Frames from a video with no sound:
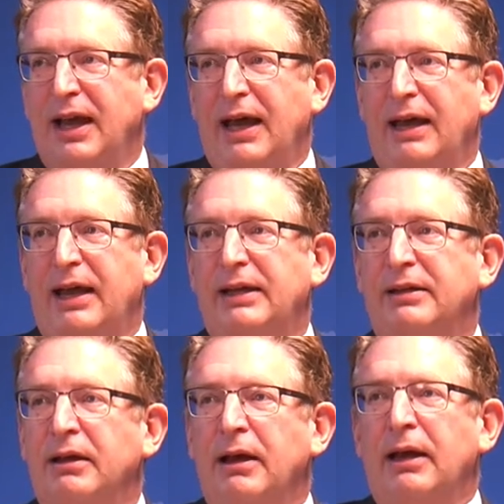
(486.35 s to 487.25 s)

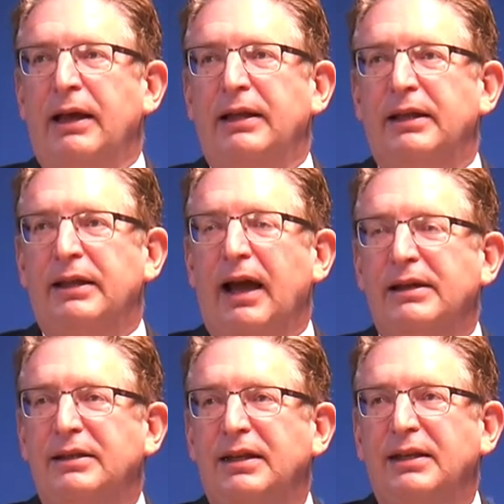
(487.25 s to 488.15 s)
And in the
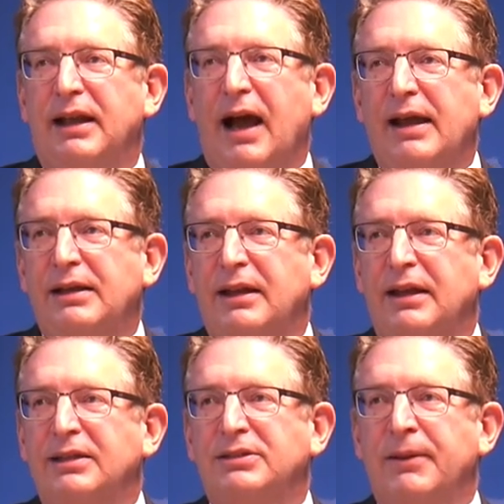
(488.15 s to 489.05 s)

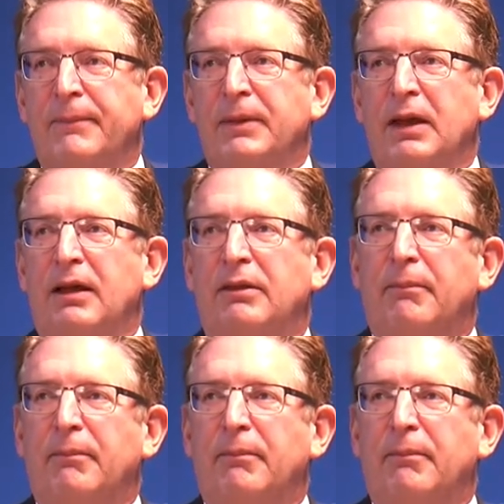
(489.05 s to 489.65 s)
1990s,